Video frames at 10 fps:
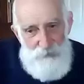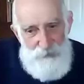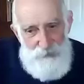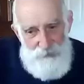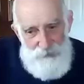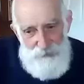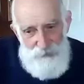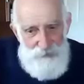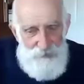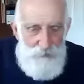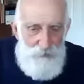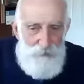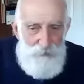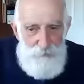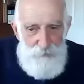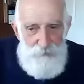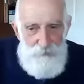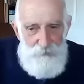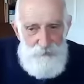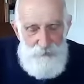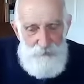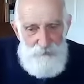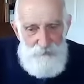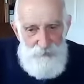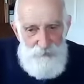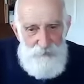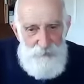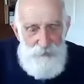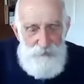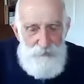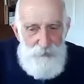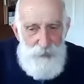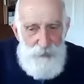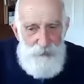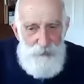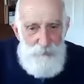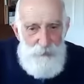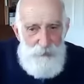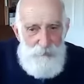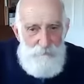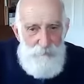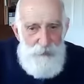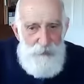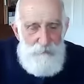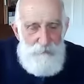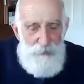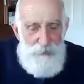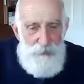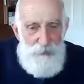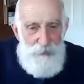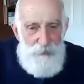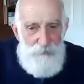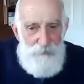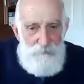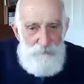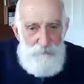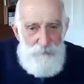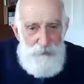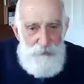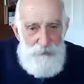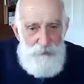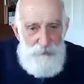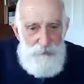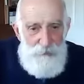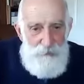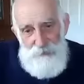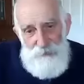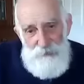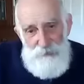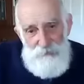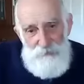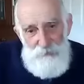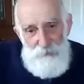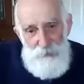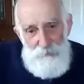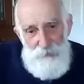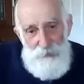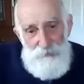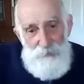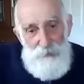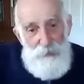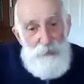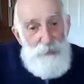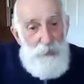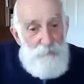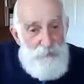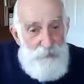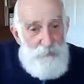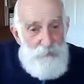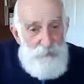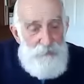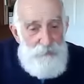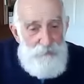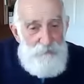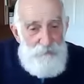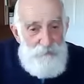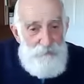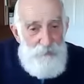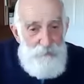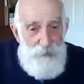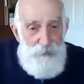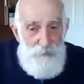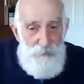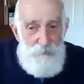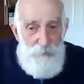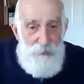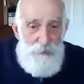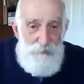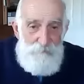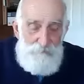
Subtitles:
this is going to get towards the confusion of duality, but turning from turning from what makes you feel uncomfortable to what makes you feel better.